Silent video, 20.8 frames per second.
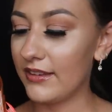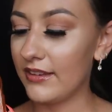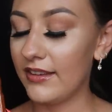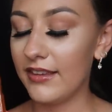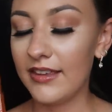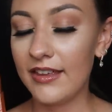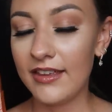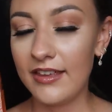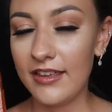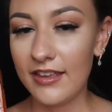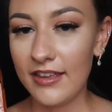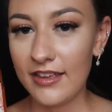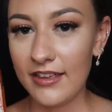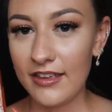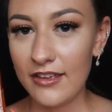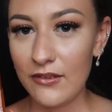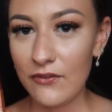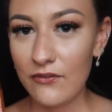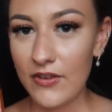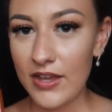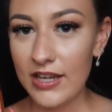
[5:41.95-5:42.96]
If
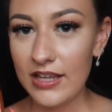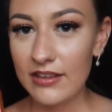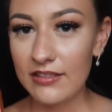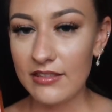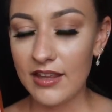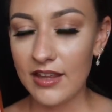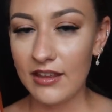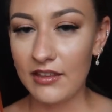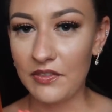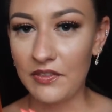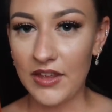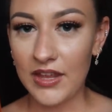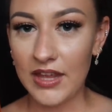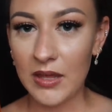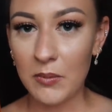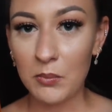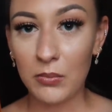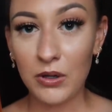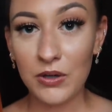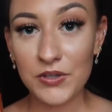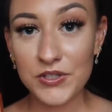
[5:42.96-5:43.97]
anything, the
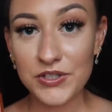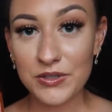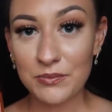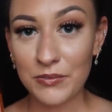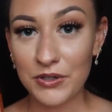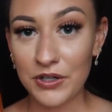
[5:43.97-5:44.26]
blossom